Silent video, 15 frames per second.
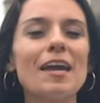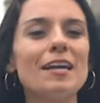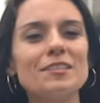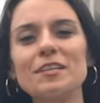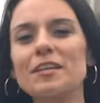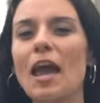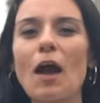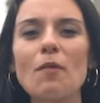It's
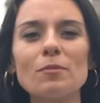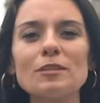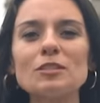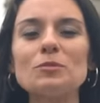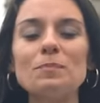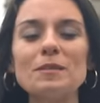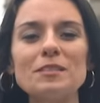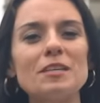a camera
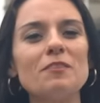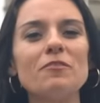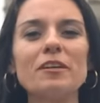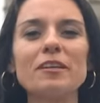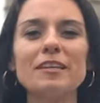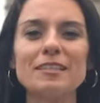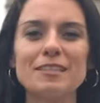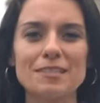
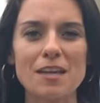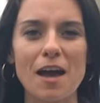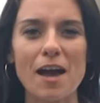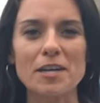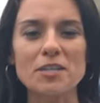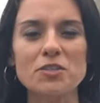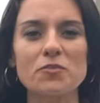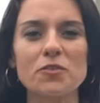specifically
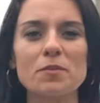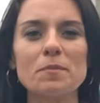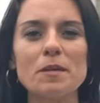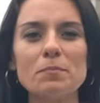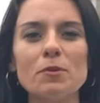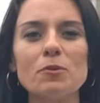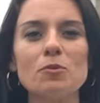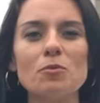designed for
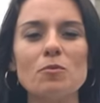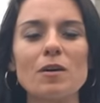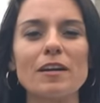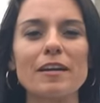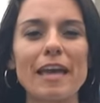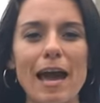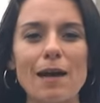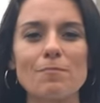people who want to